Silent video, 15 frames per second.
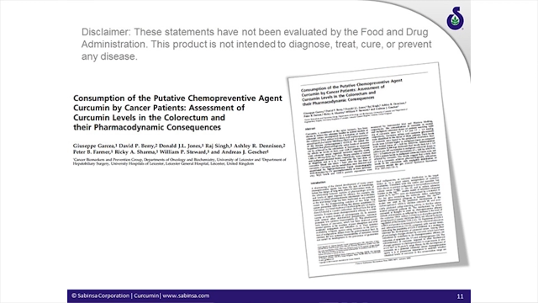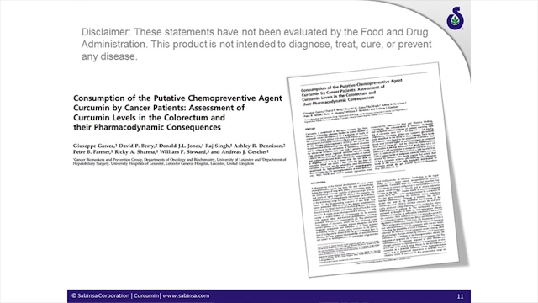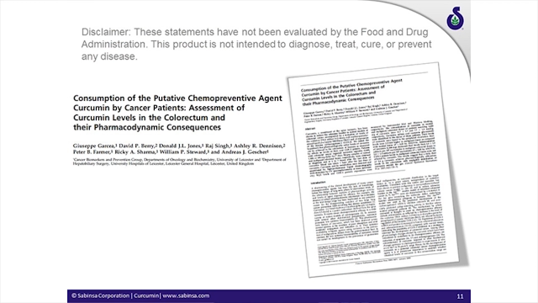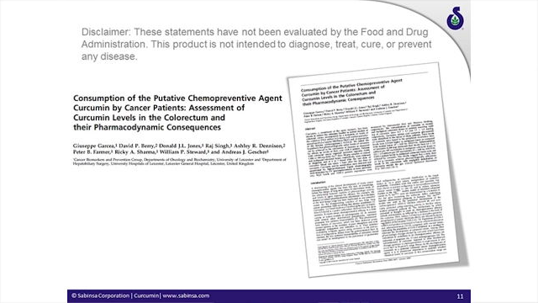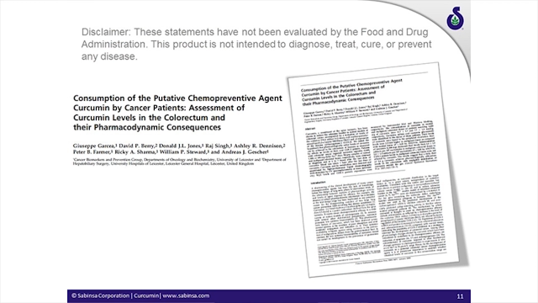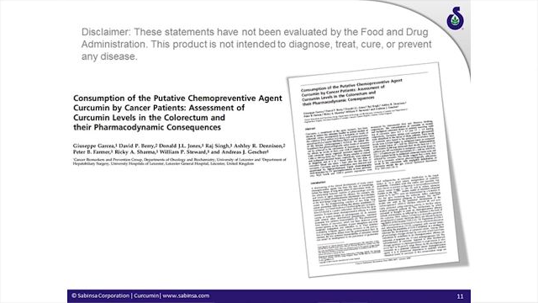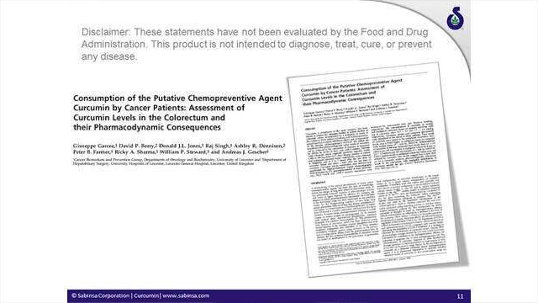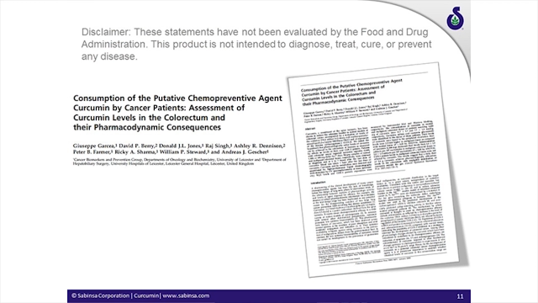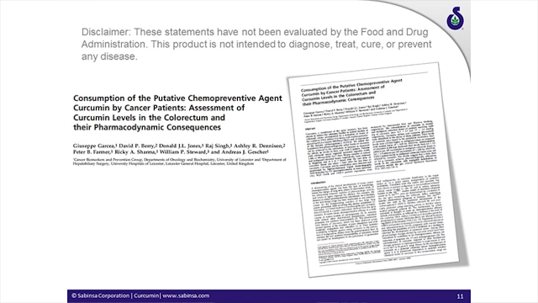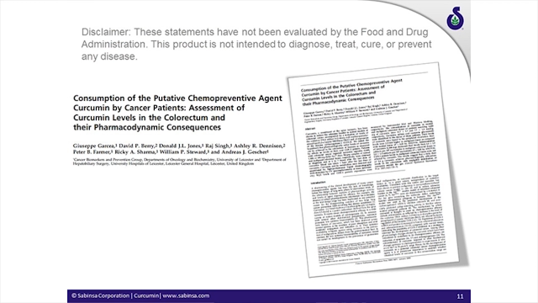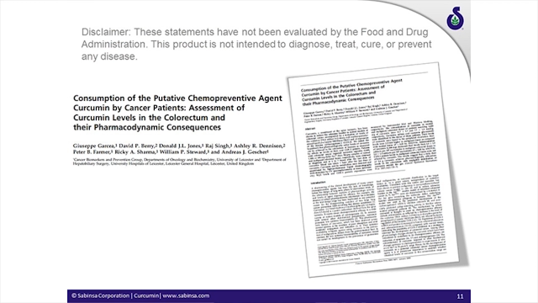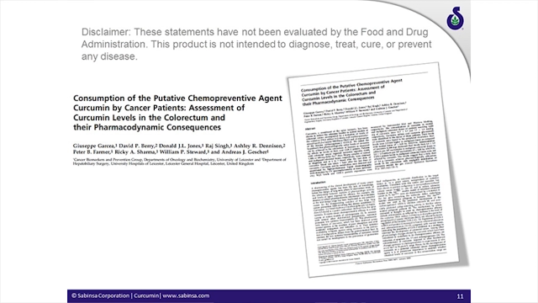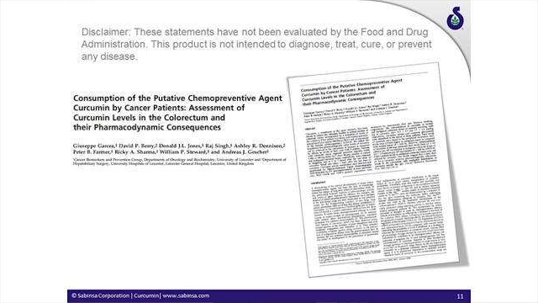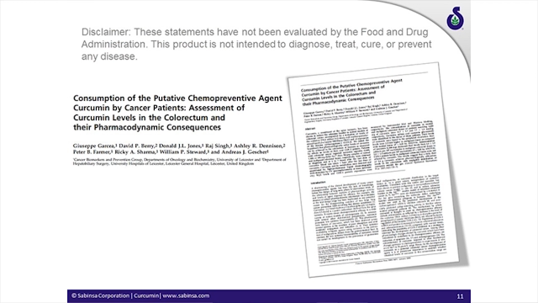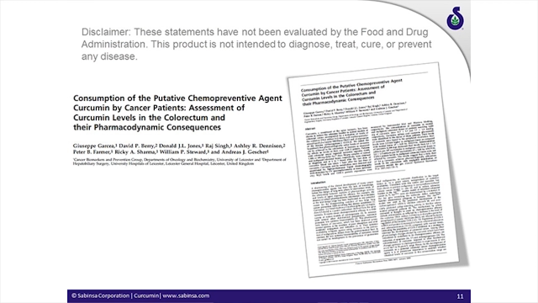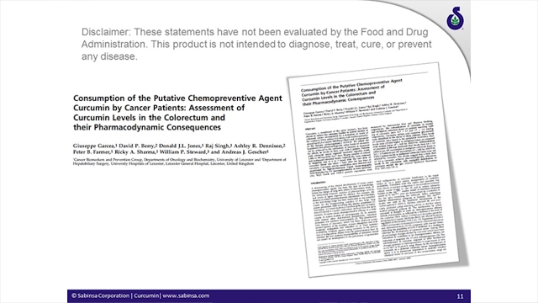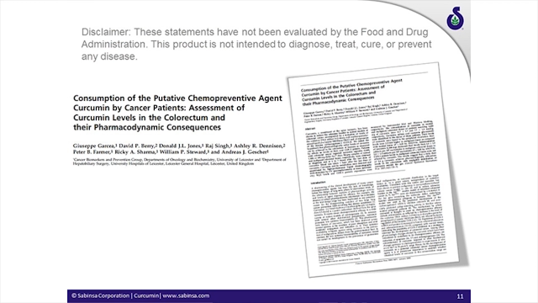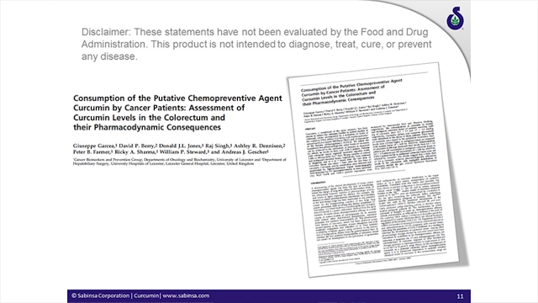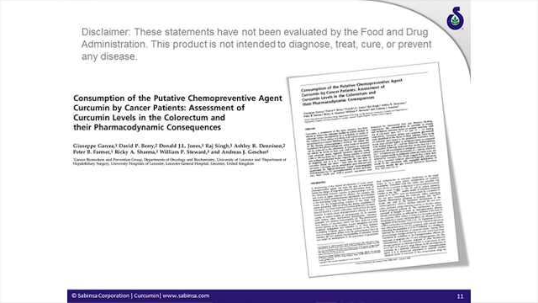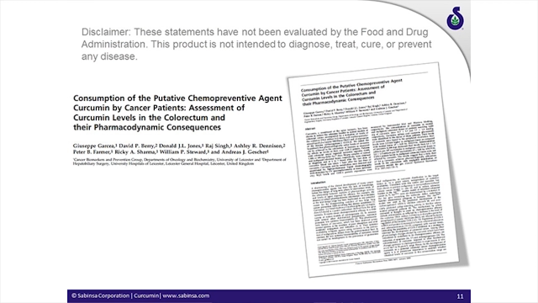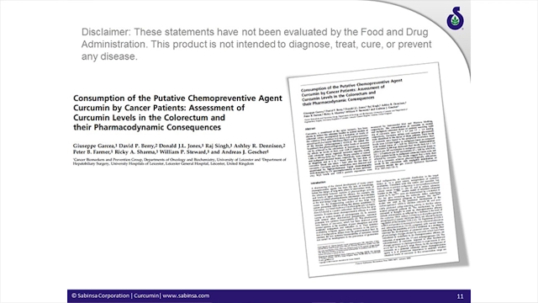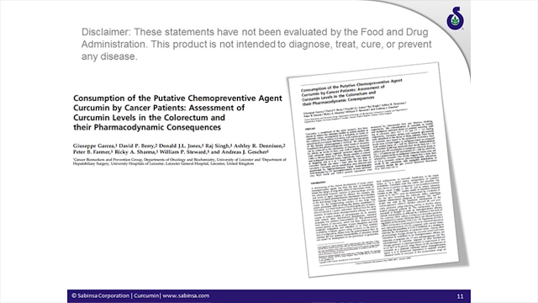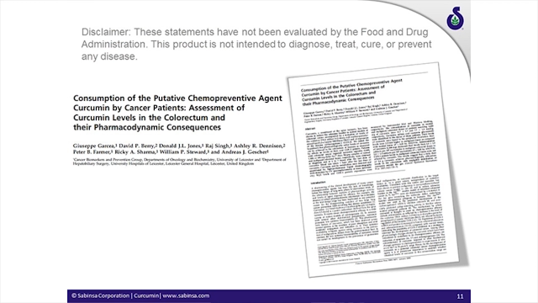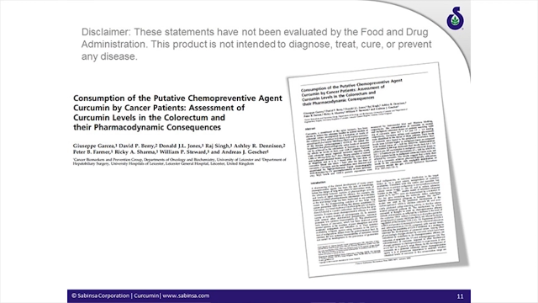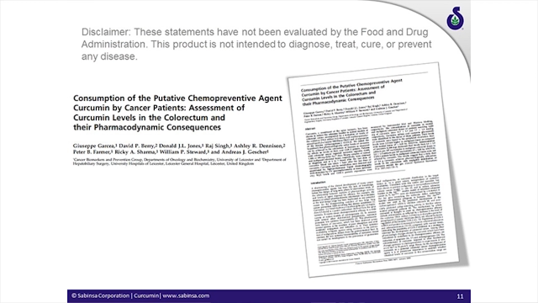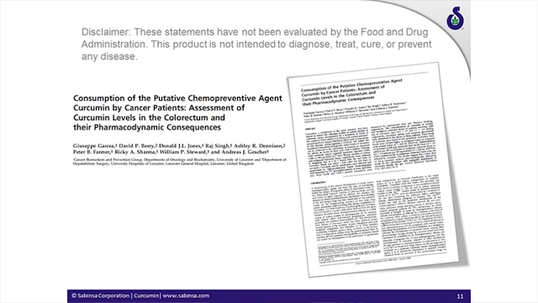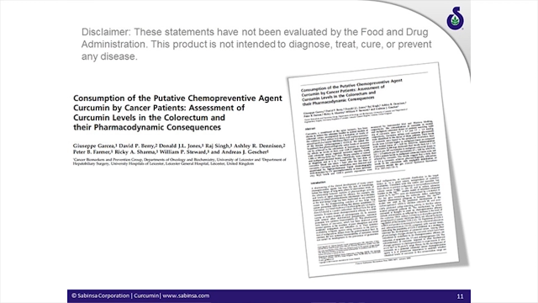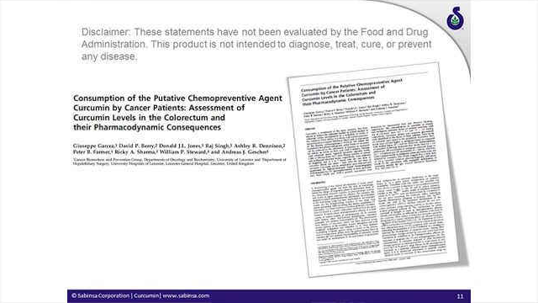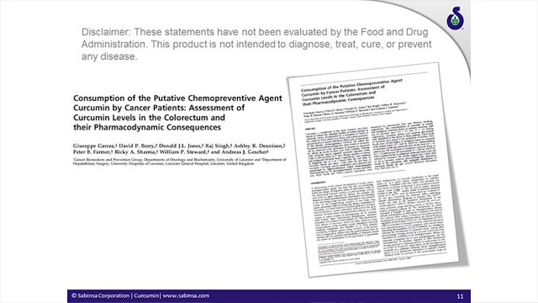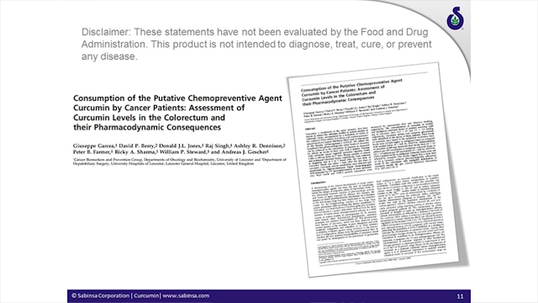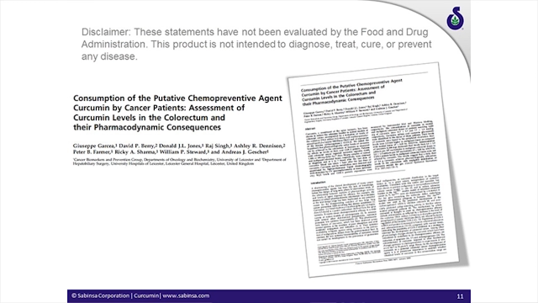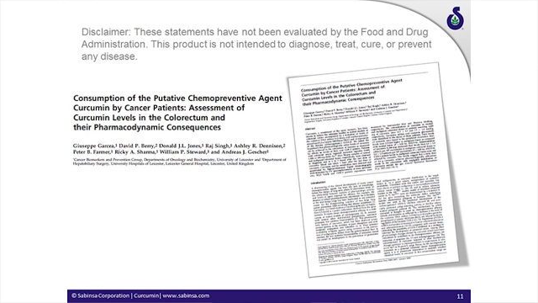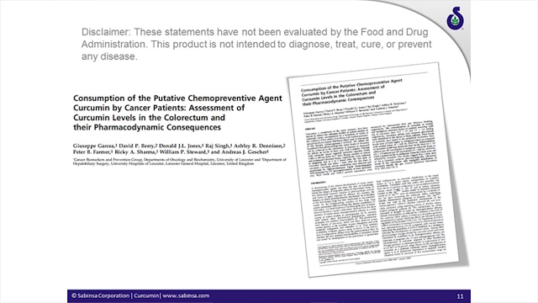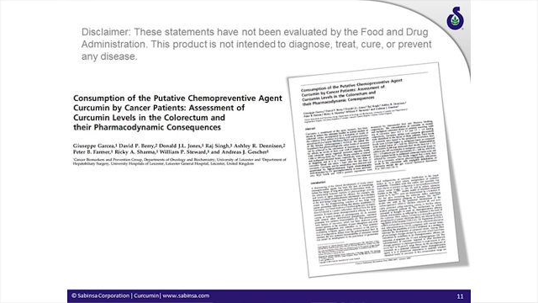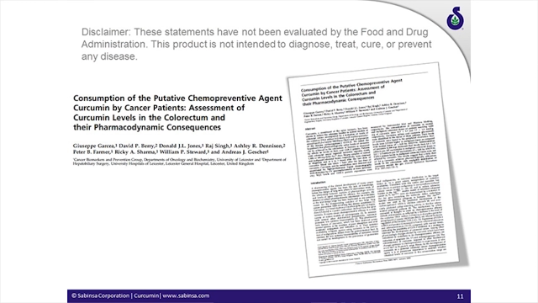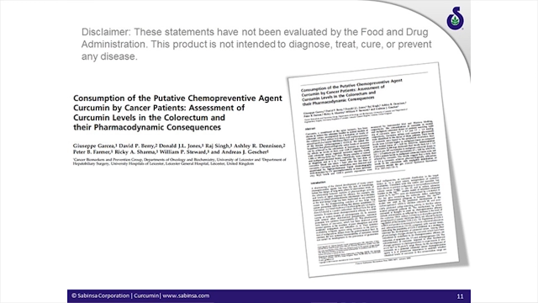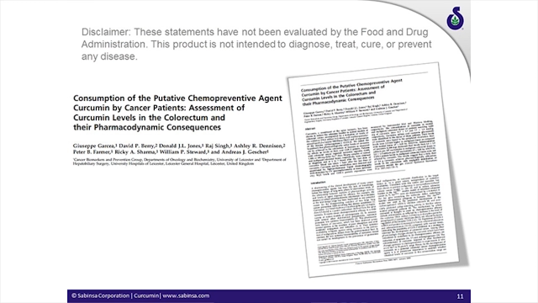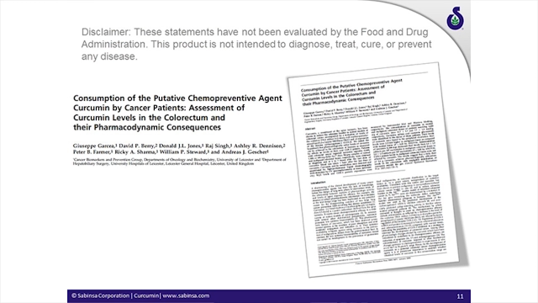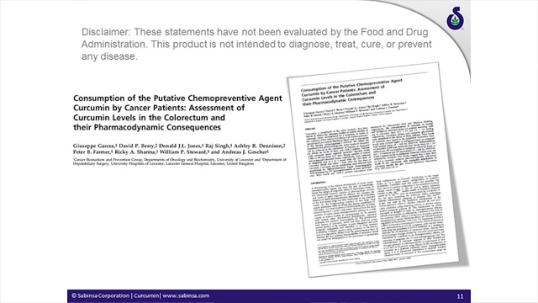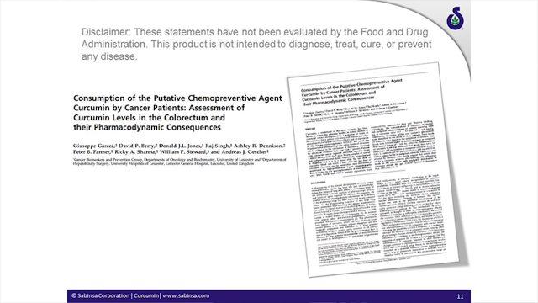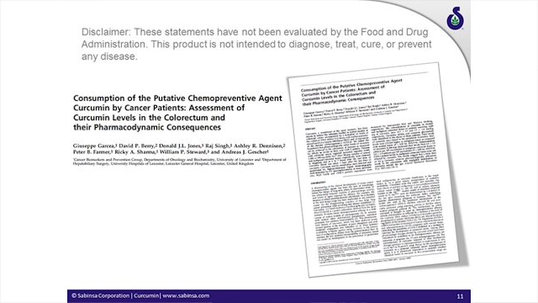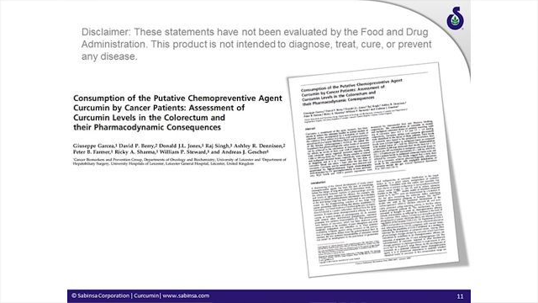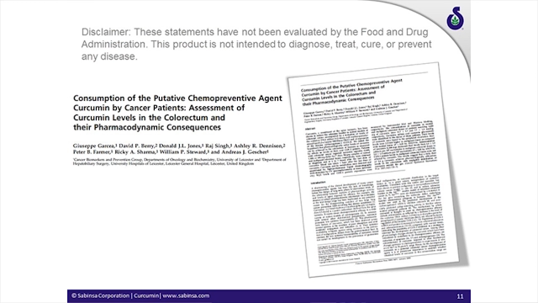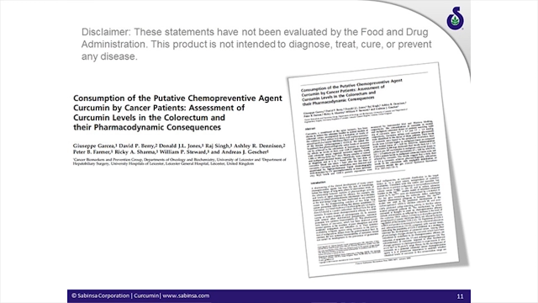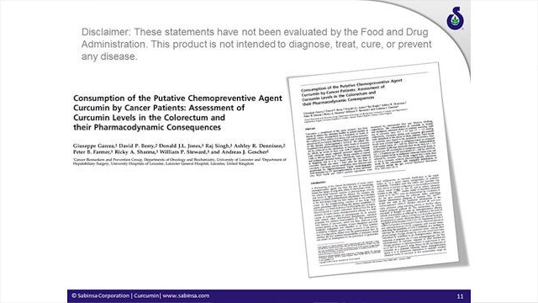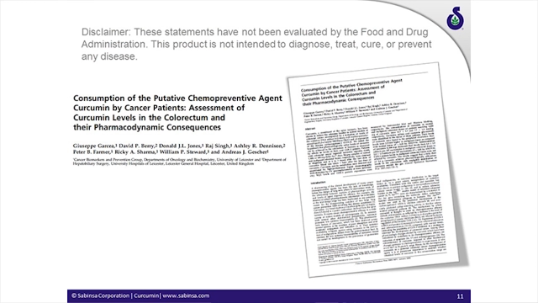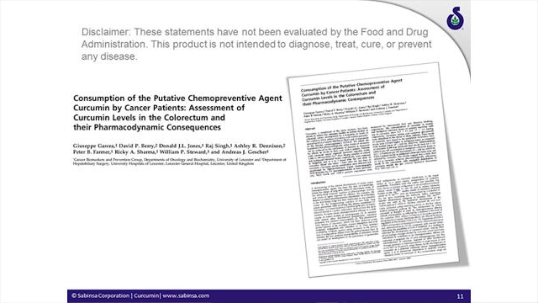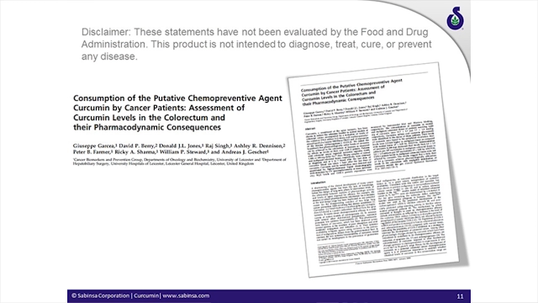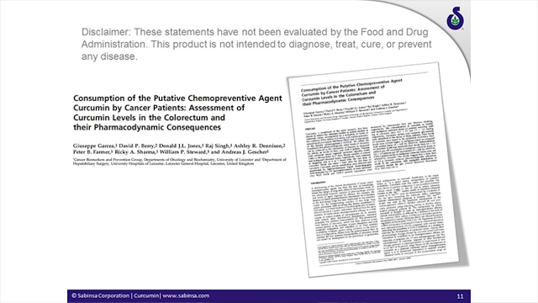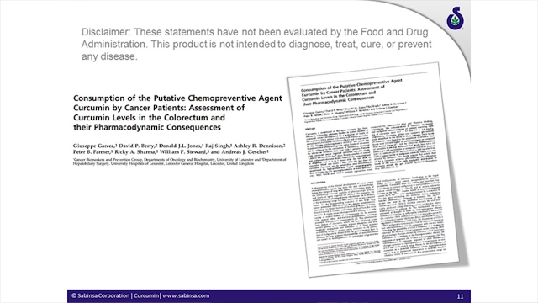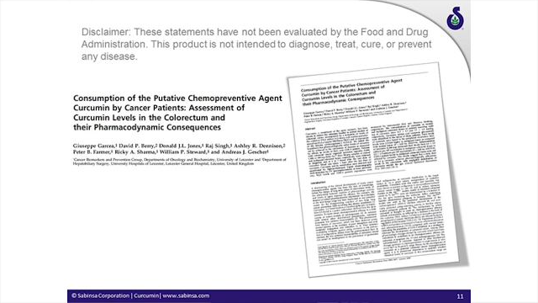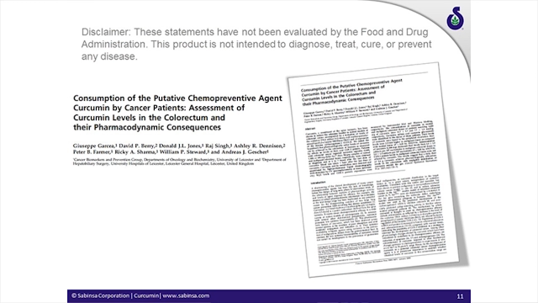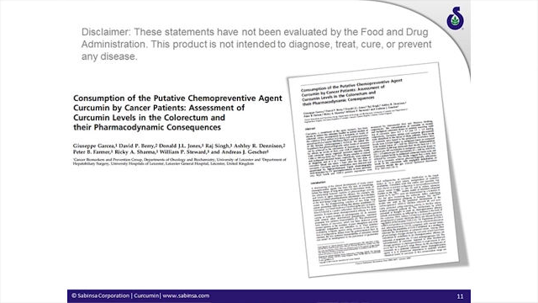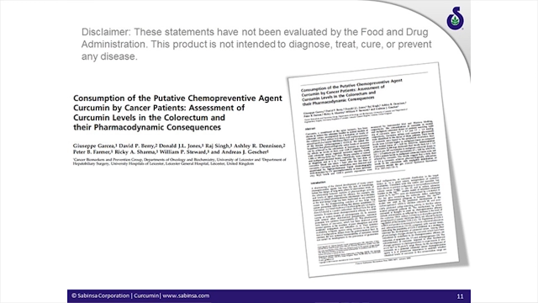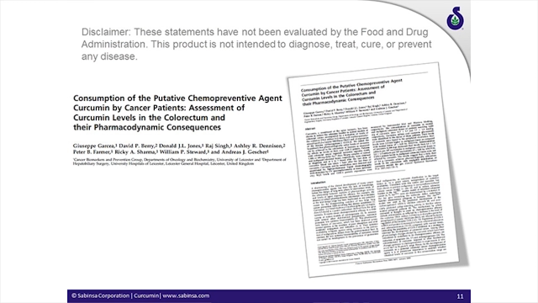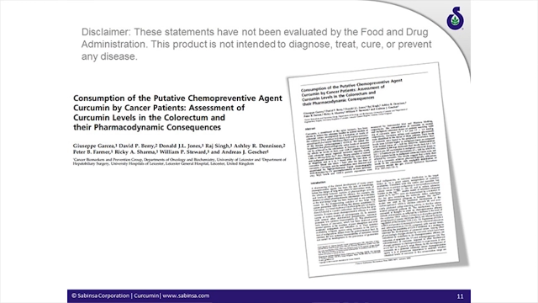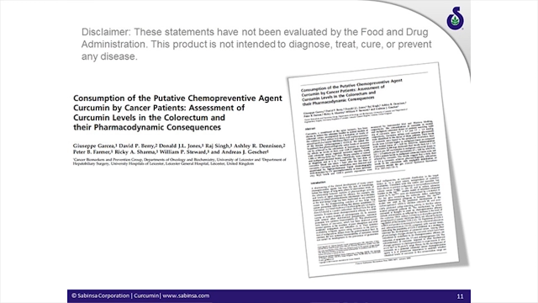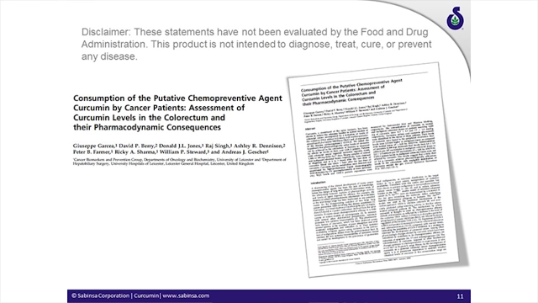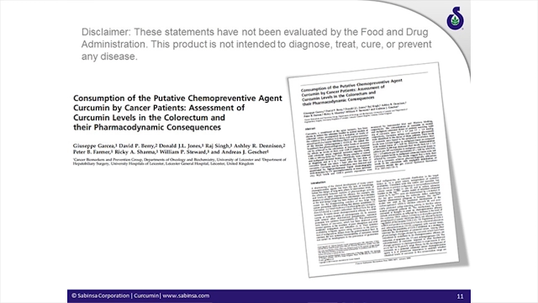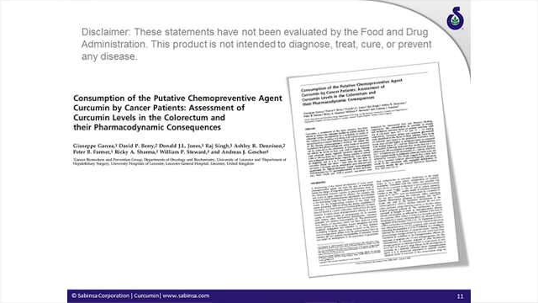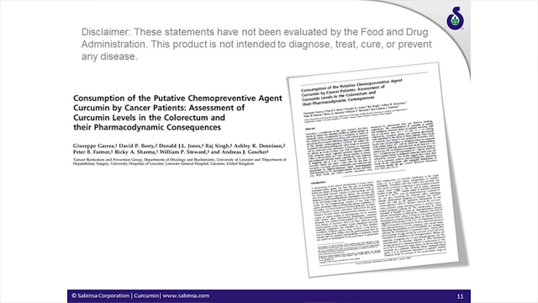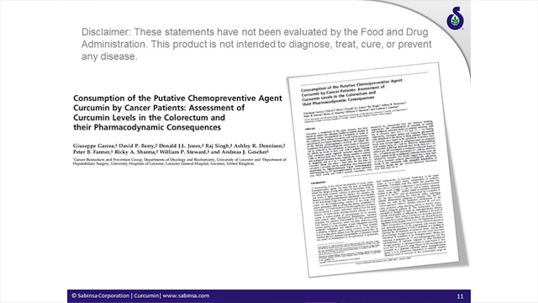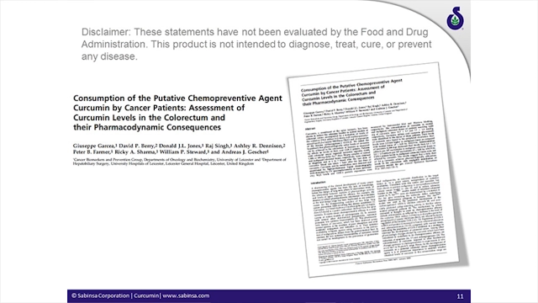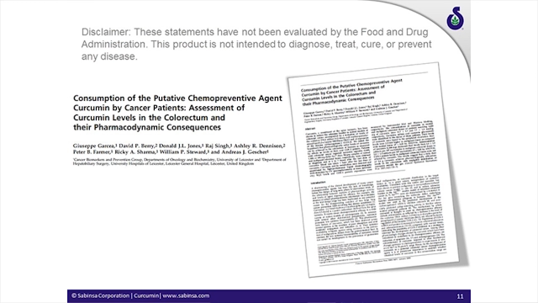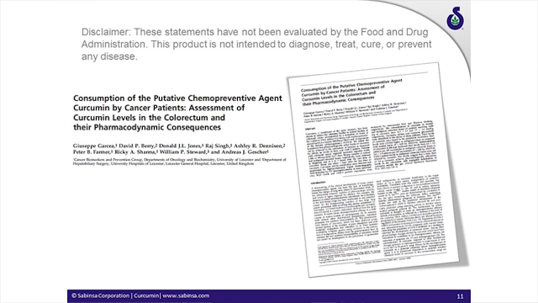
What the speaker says: (no speaker visible)